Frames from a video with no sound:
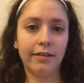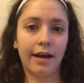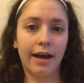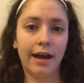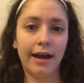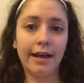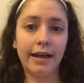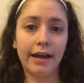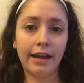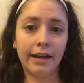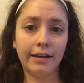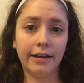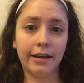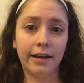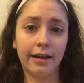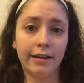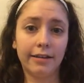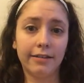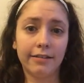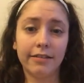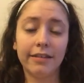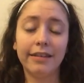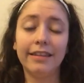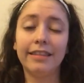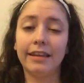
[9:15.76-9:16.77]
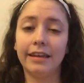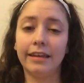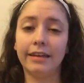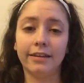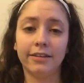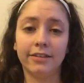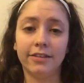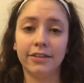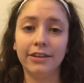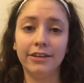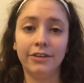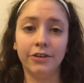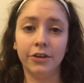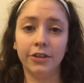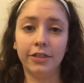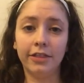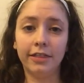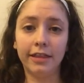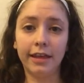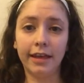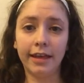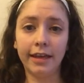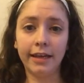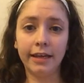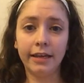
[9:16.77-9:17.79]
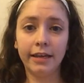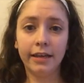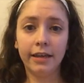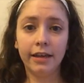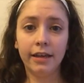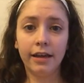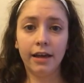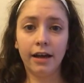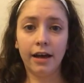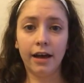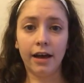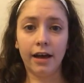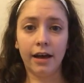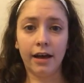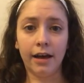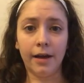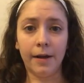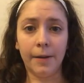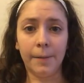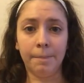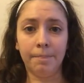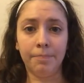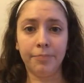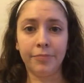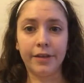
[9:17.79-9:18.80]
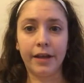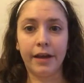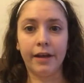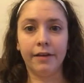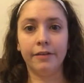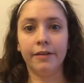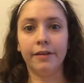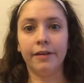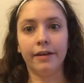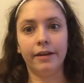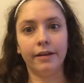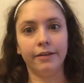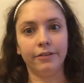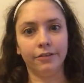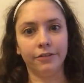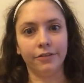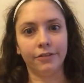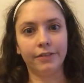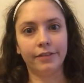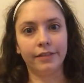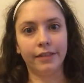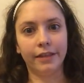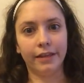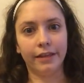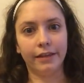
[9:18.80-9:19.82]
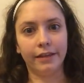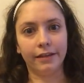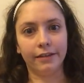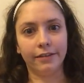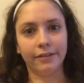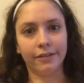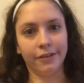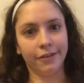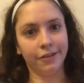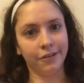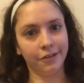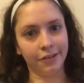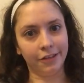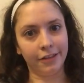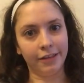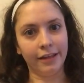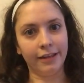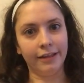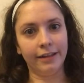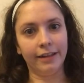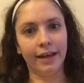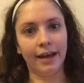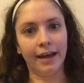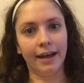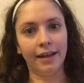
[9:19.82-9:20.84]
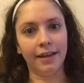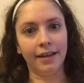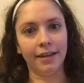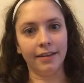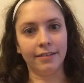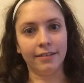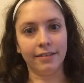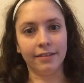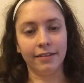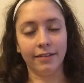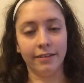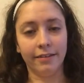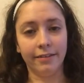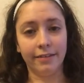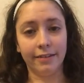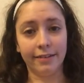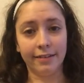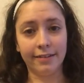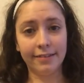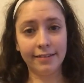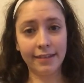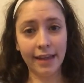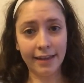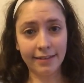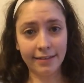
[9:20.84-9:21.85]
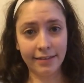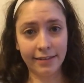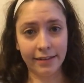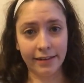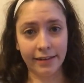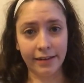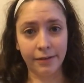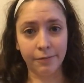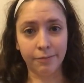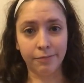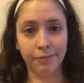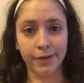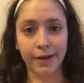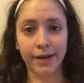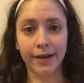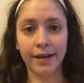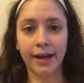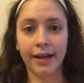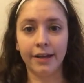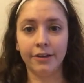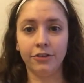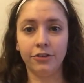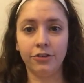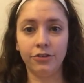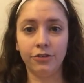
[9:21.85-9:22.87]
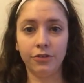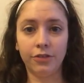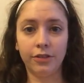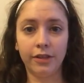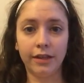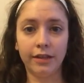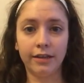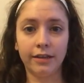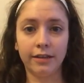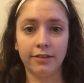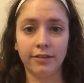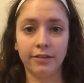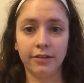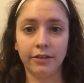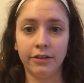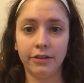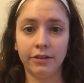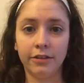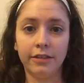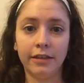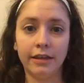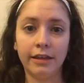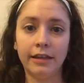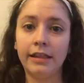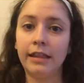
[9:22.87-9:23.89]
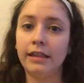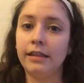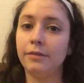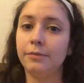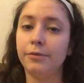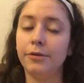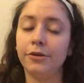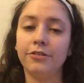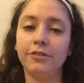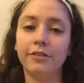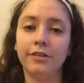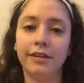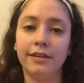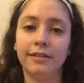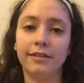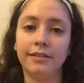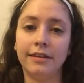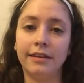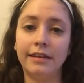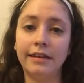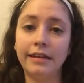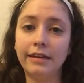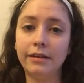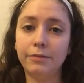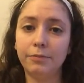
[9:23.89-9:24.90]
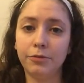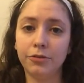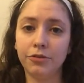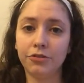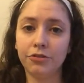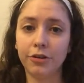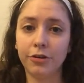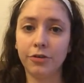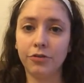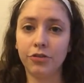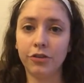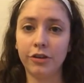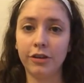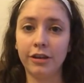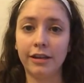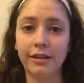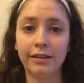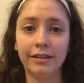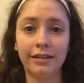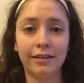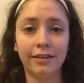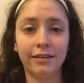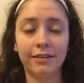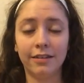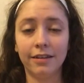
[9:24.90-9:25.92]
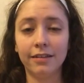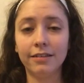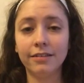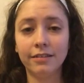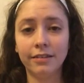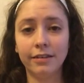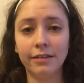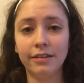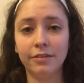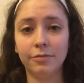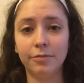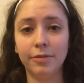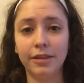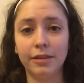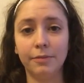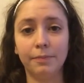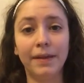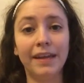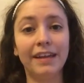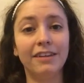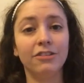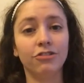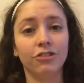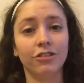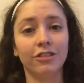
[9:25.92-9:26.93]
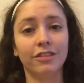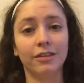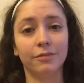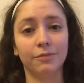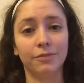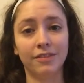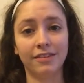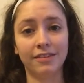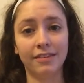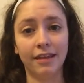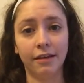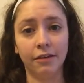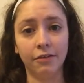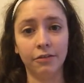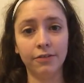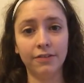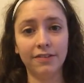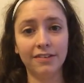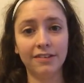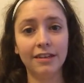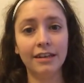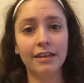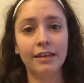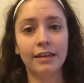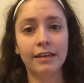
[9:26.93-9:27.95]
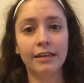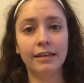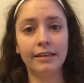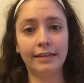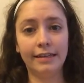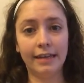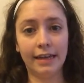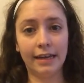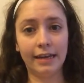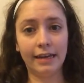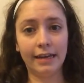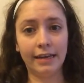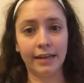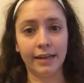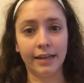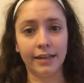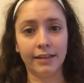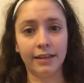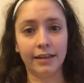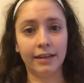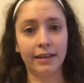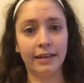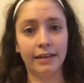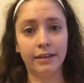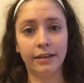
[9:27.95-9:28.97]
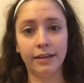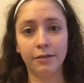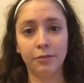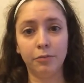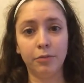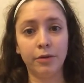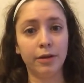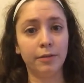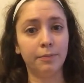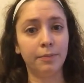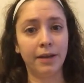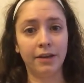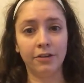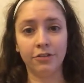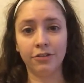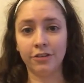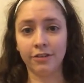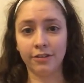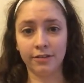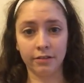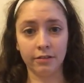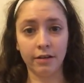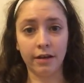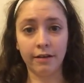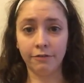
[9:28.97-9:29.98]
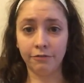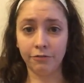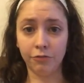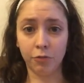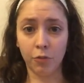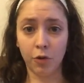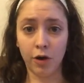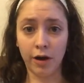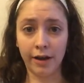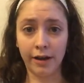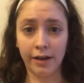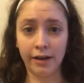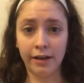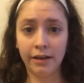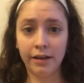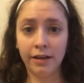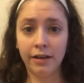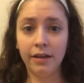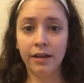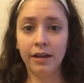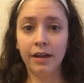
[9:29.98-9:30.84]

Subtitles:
I honestly think it's a good thing. I don't think it's a good thing that it's a necessity, but I do think it's a good thing that the person doesn't need a prescription and that it doesn't need to be the patient themselves getting it, that it can be a patient's loved one.